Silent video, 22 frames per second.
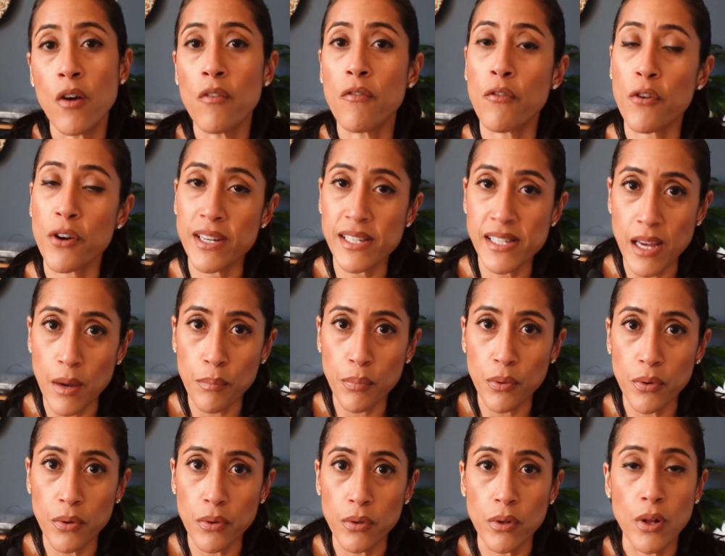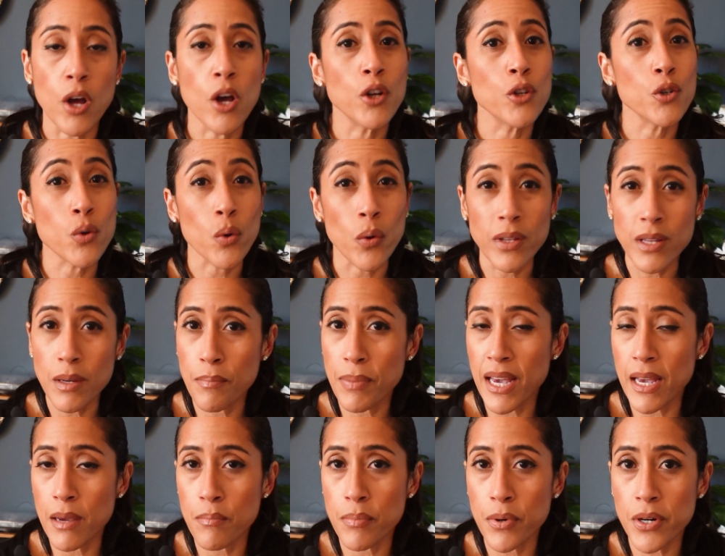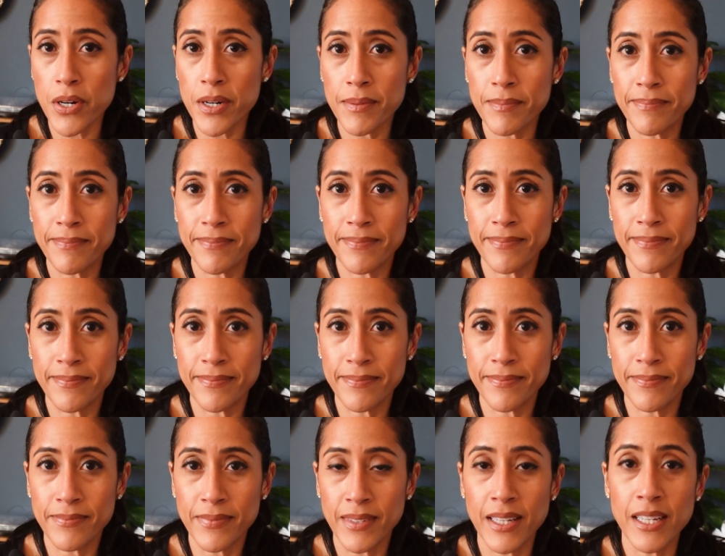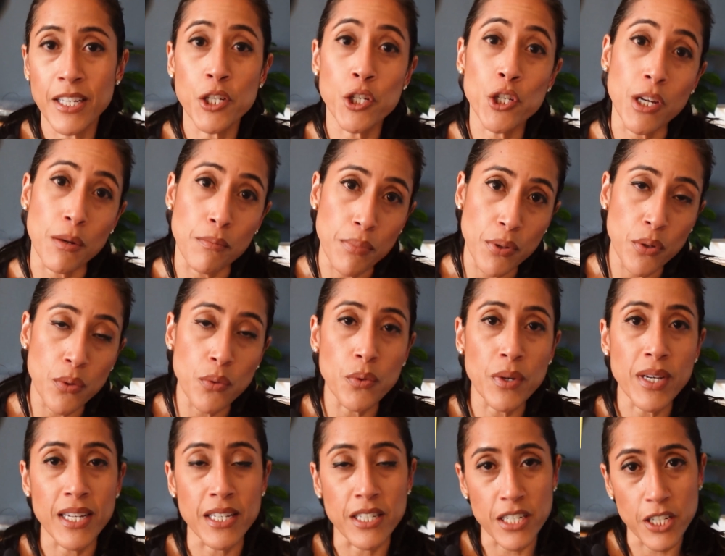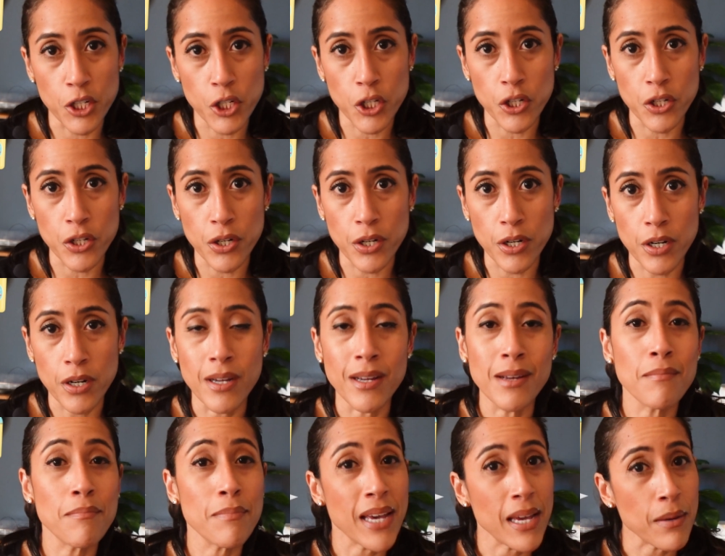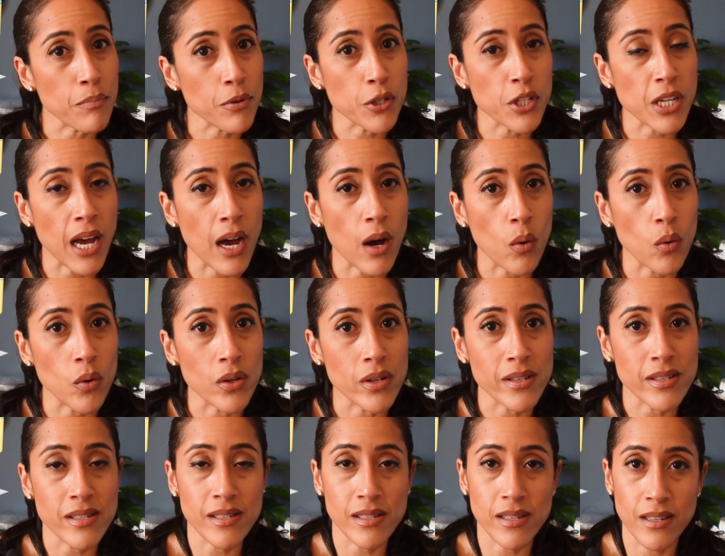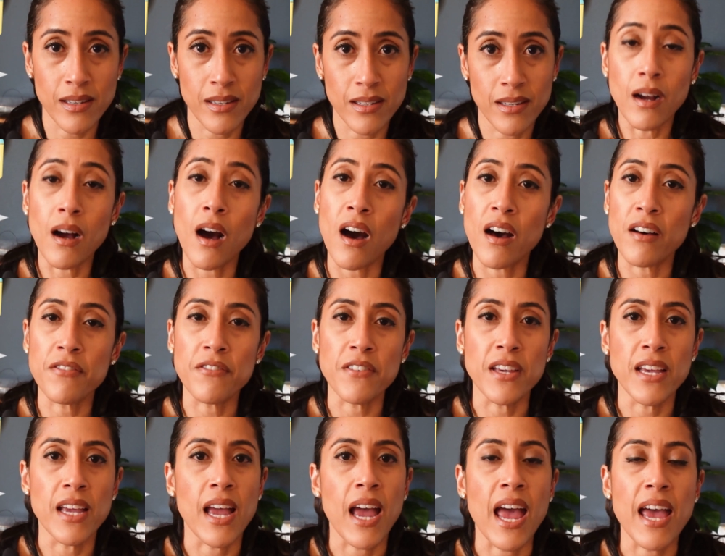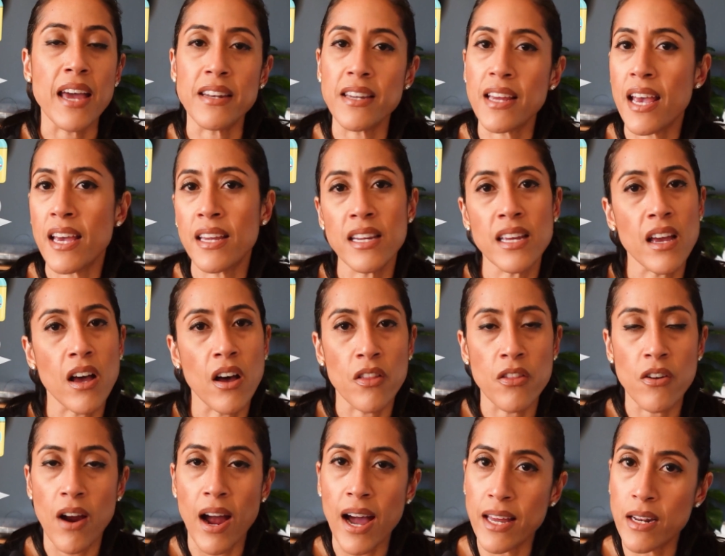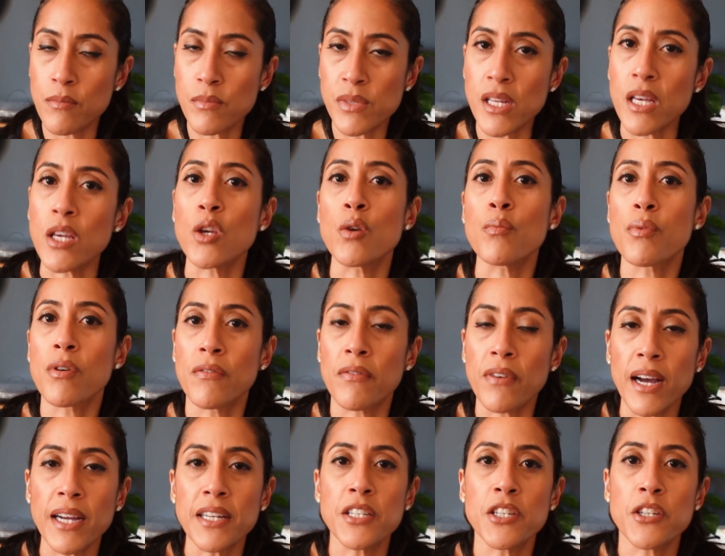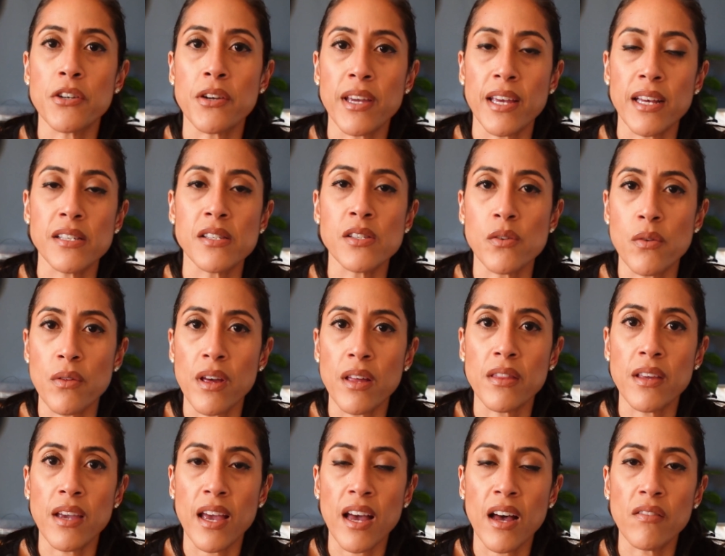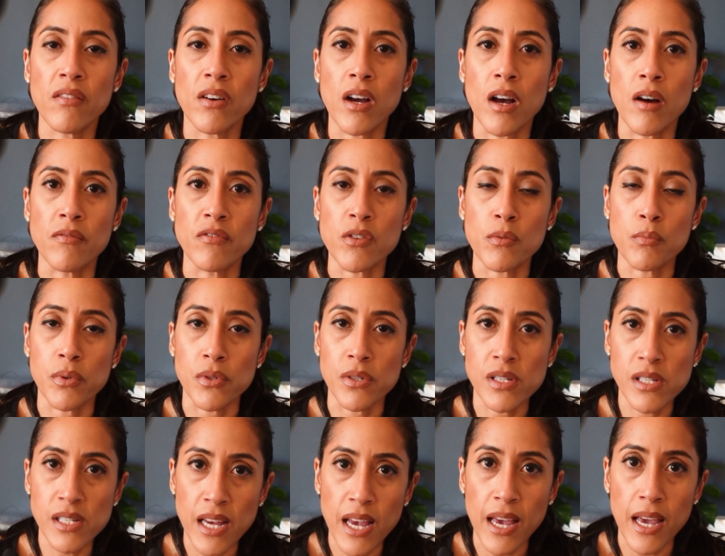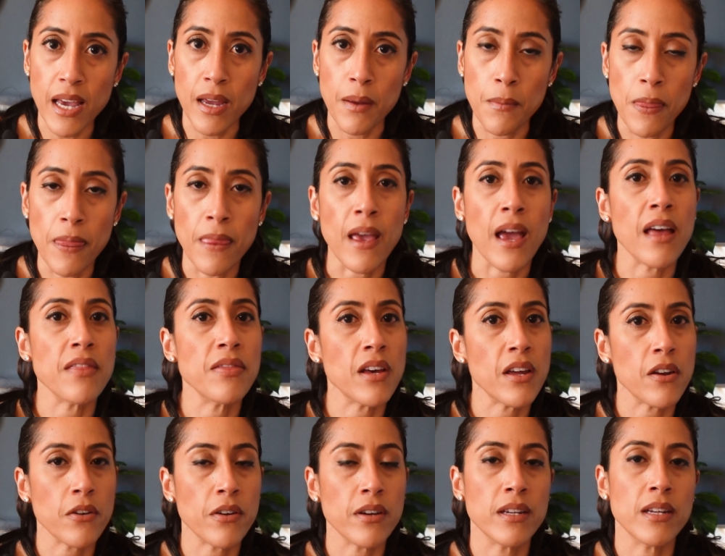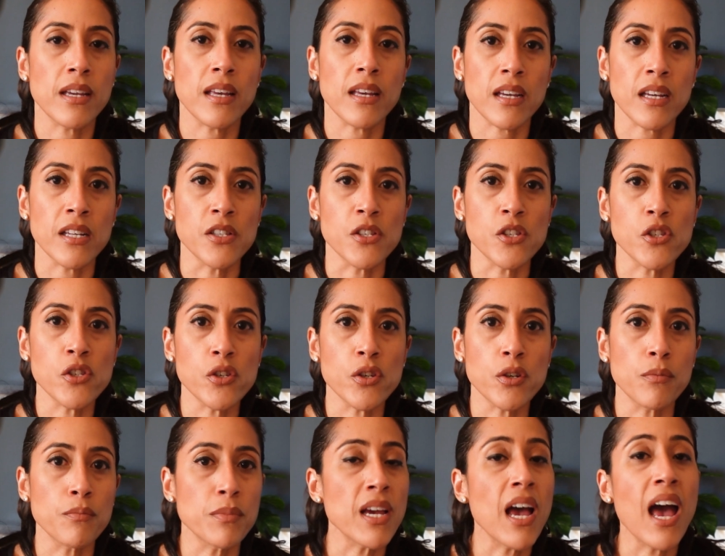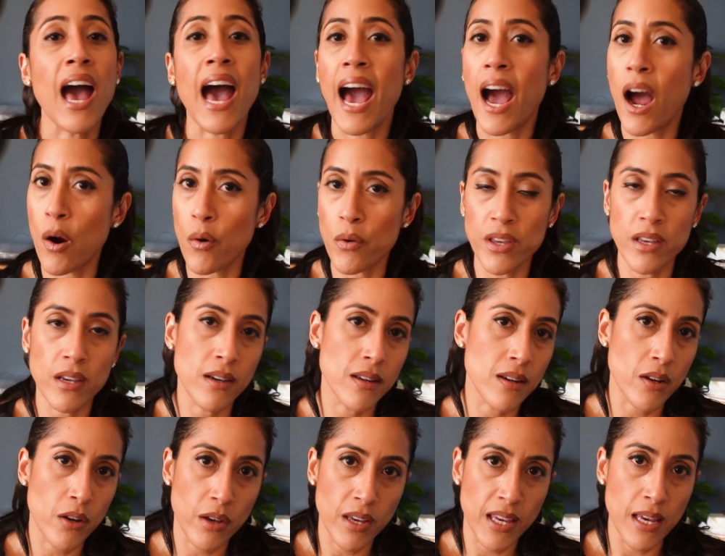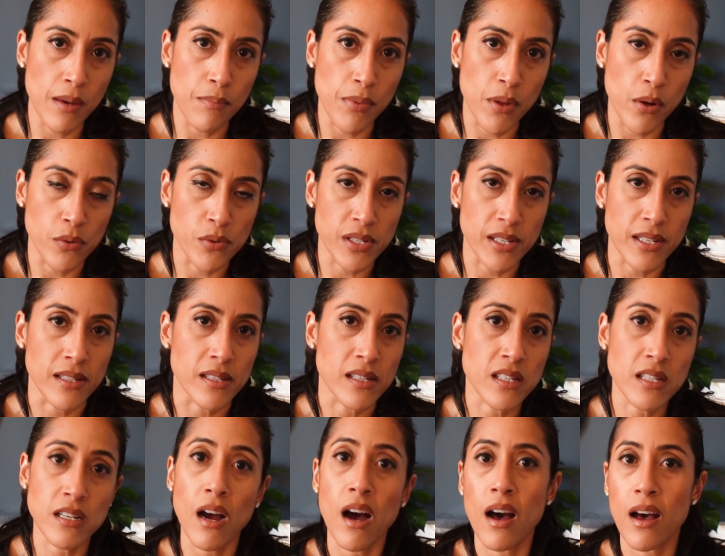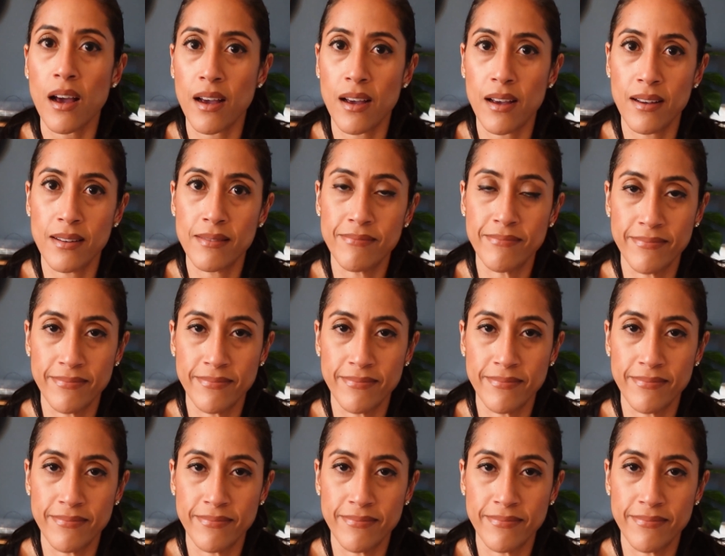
For example, toilet paper, shampoo, conditioner, paper towels, coffee, and any other items that you provide to your guests so that they have a comfortable stay and that are going to get consumed, how are you going to keep those in stock?